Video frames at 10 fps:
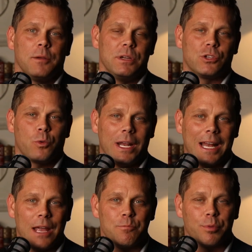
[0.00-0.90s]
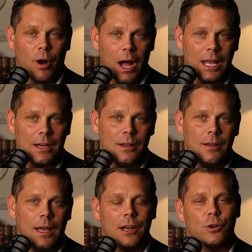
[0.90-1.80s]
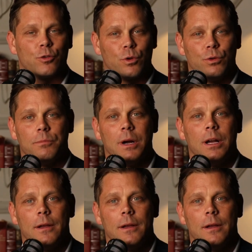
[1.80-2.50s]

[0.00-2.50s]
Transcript: between a bride and a groom.